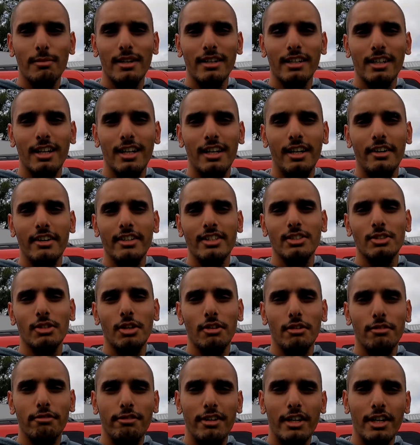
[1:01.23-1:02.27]
my car is
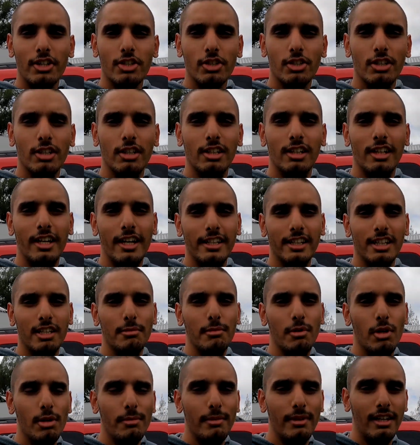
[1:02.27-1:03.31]
non-functional at the
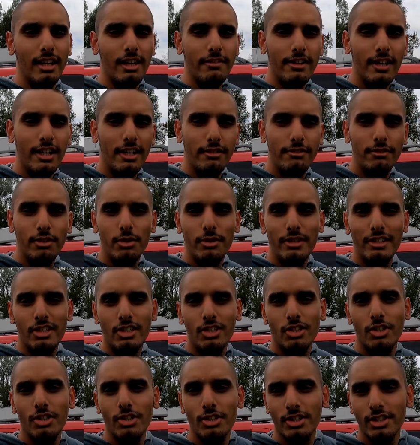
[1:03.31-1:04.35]
moment. I've had a few
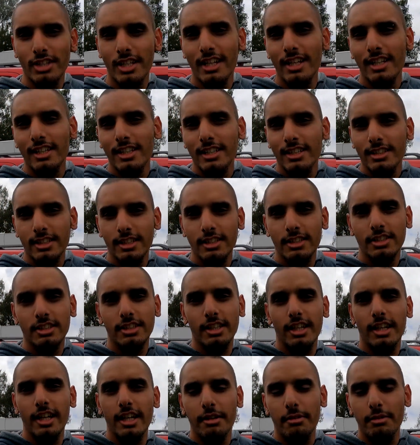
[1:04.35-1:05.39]
issues since
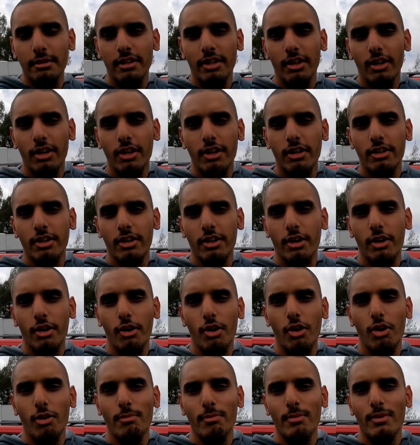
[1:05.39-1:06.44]
I returned
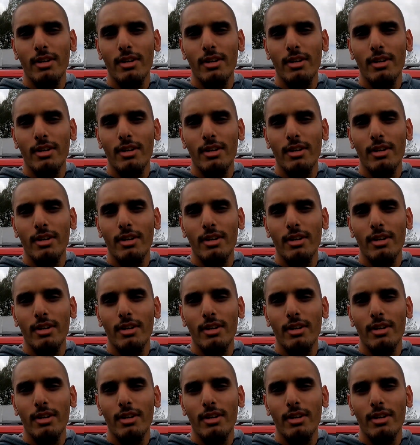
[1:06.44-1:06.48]
home,